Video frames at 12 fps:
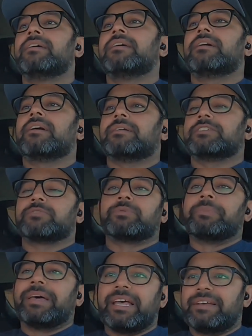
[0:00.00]
uh, just with my
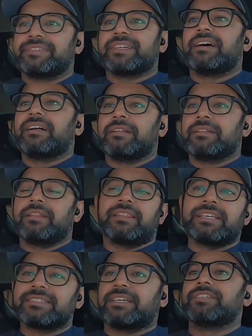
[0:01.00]
lifestyle and the things
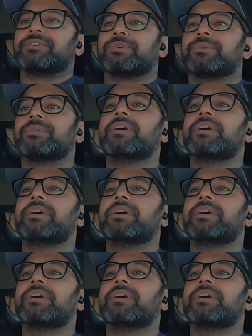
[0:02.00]
I do.